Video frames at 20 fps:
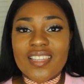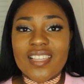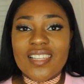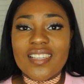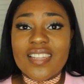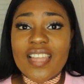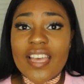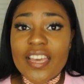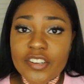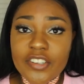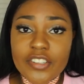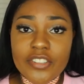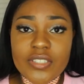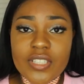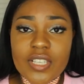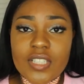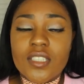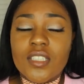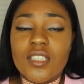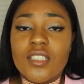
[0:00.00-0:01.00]
The
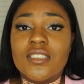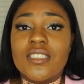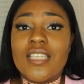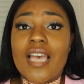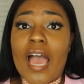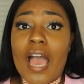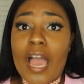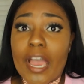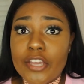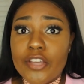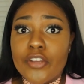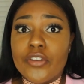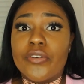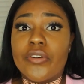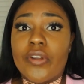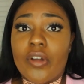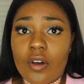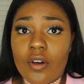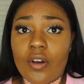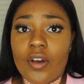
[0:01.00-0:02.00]
letters looked
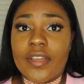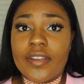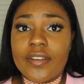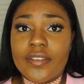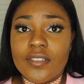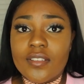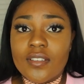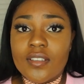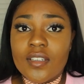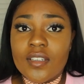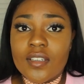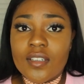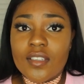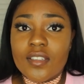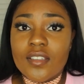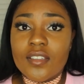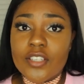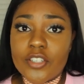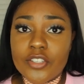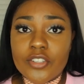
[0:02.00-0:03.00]
ironed on
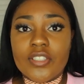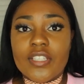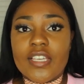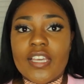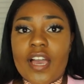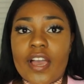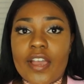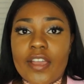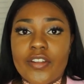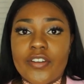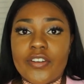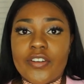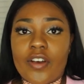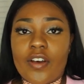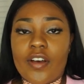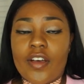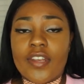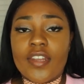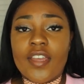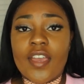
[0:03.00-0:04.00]
literally ironed
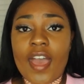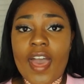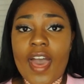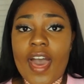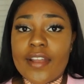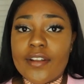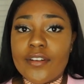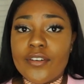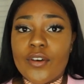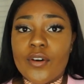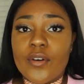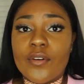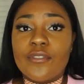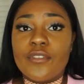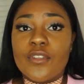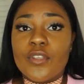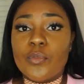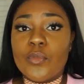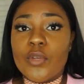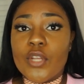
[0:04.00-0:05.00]
on i don't know
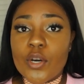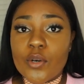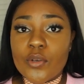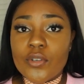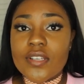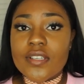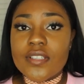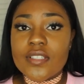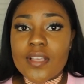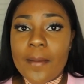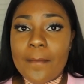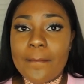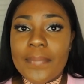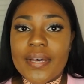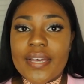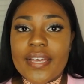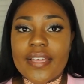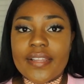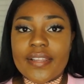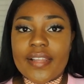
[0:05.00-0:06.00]
if you noticed
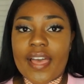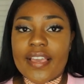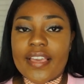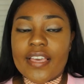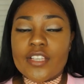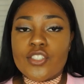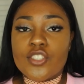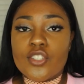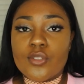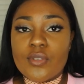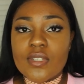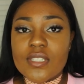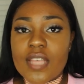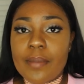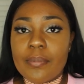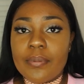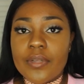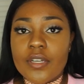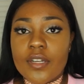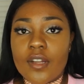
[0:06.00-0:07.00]
but like as soon as
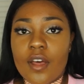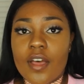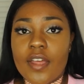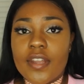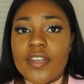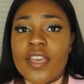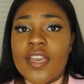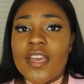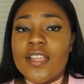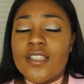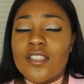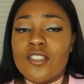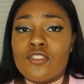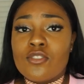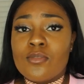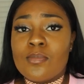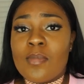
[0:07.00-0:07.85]
i put it on this is